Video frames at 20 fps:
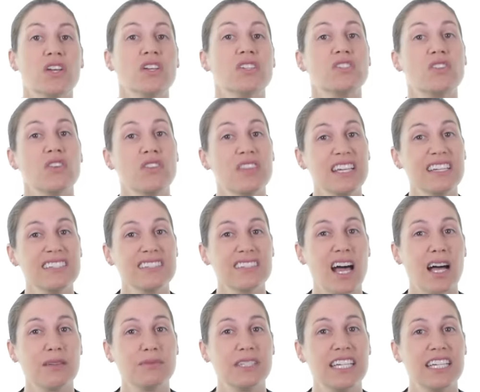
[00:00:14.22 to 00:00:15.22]
So these
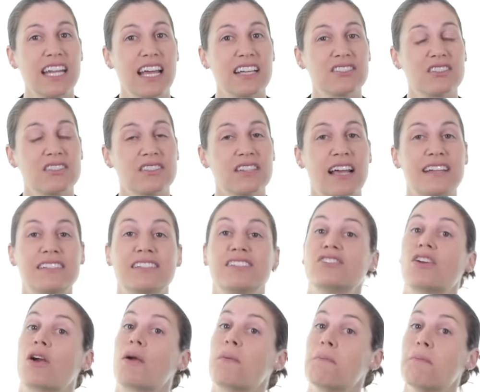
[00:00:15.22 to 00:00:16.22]
top 10 exercises
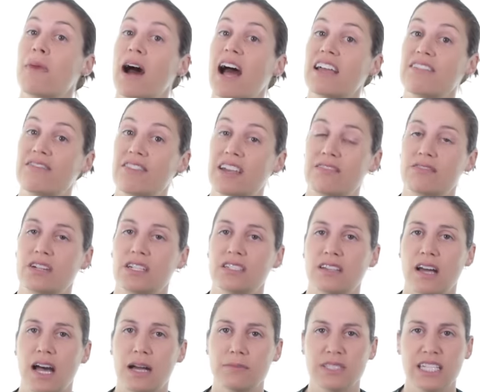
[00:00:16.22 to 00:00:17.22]
are my favorite
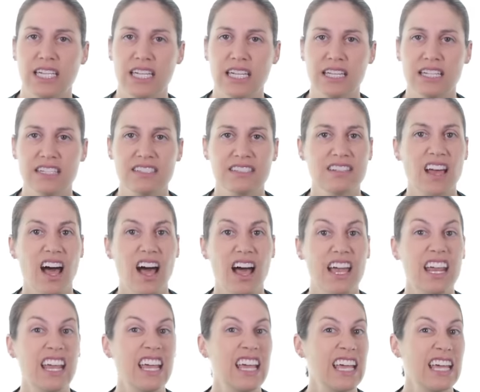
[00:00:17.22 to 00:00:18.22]
top 10. It's
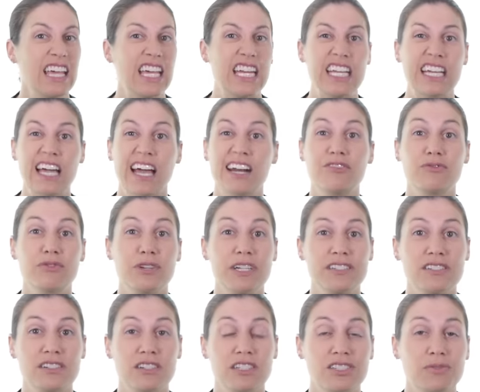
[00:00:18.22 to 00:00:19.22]
not any kind of
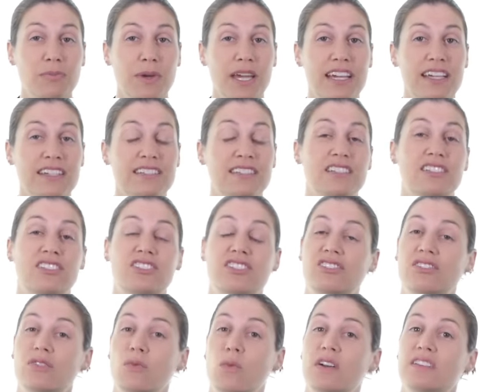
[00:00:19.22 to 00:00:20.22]
research base, it's
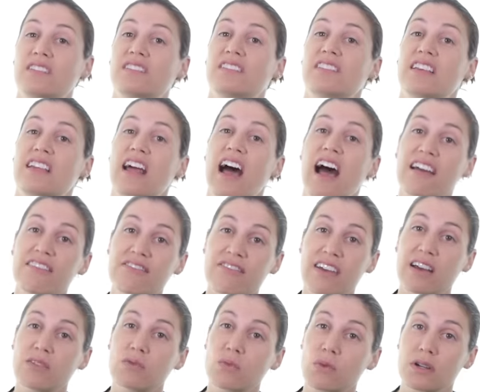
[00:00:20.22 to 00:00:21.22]
just the ones that I
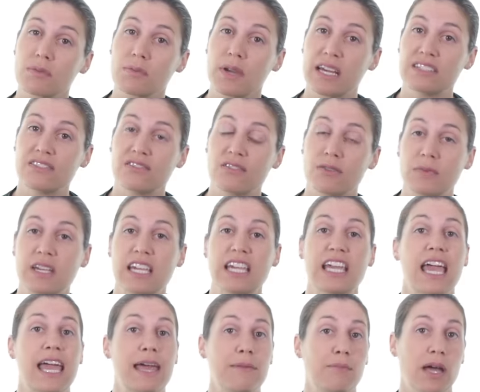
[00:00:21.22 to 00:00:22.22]
found work best for
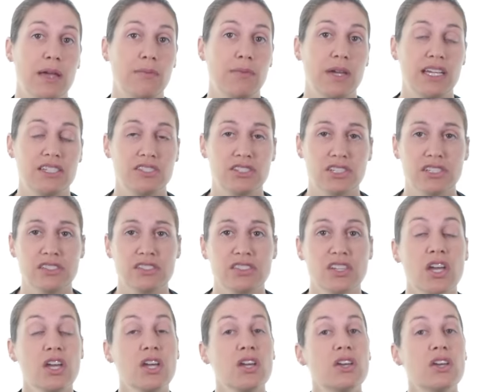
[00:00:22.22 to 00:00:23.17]
me and my patients.